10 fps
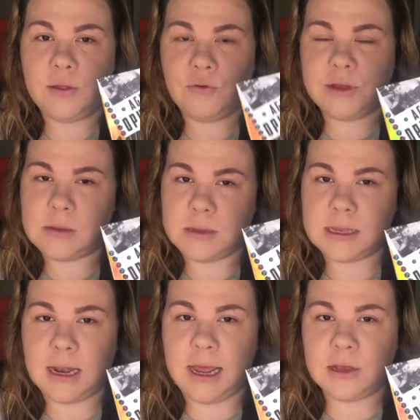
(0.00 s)
the Christmas
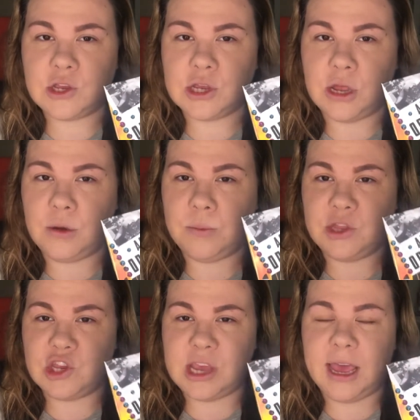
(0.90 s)
collection
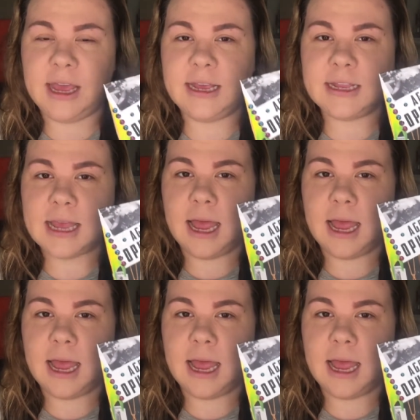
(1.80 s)
with Jade,